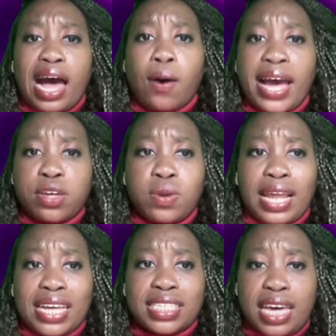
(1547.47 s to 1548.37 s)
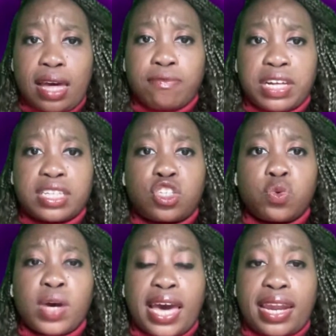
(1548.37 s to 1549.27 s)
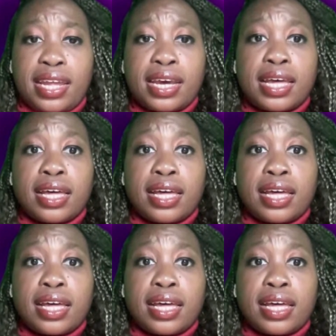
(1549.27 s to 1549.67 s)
how I utilize Canva to edit